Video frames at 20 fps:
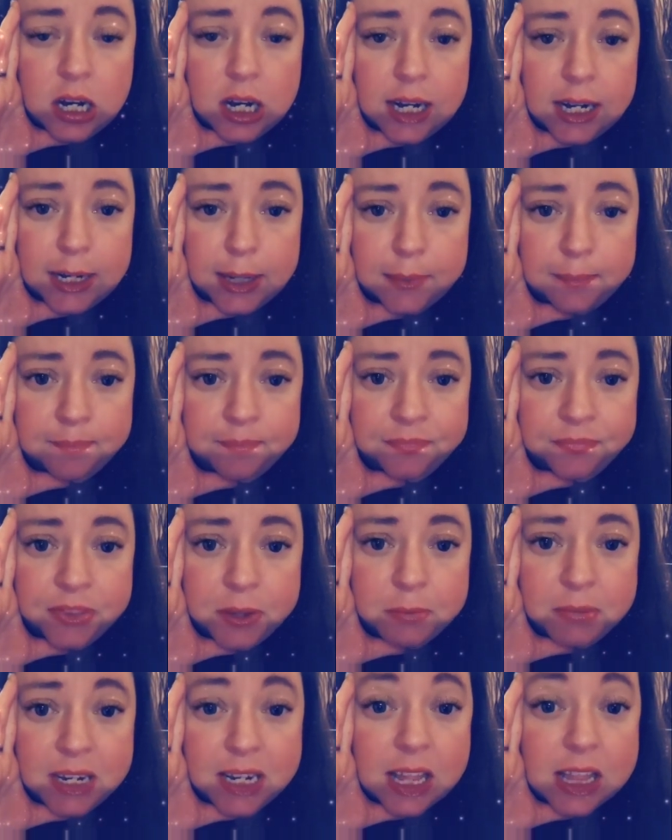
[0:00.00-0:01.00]

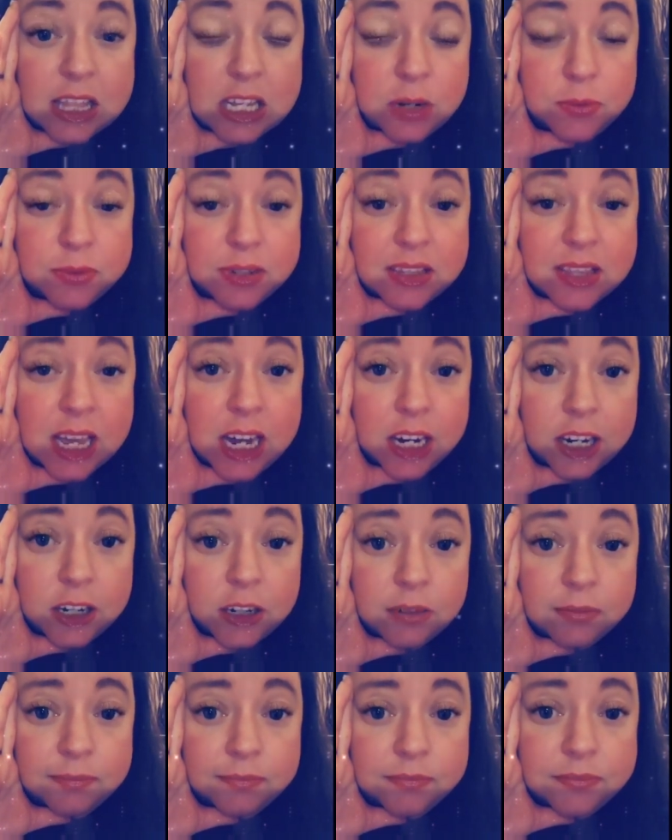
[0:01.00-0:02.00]
But nothing was
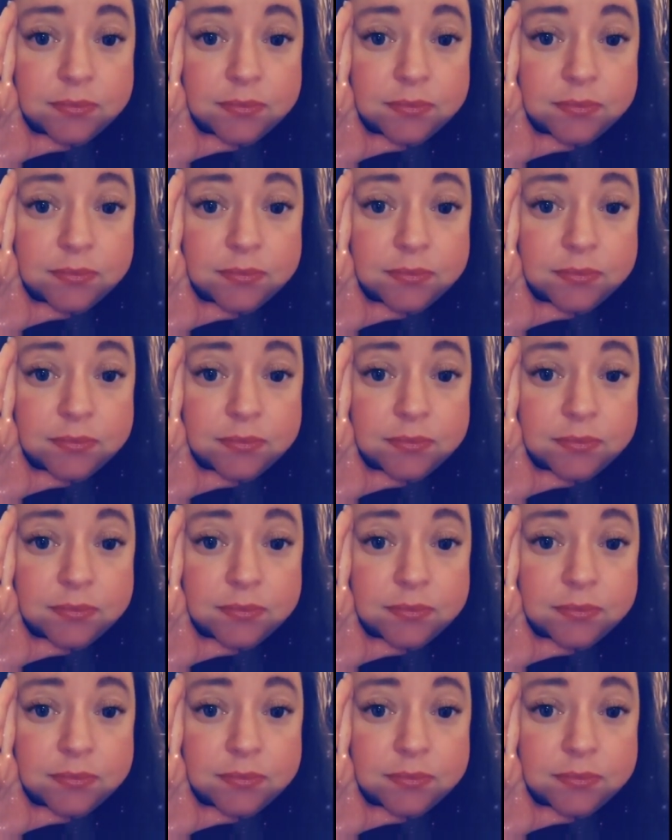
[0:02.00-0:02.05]
there.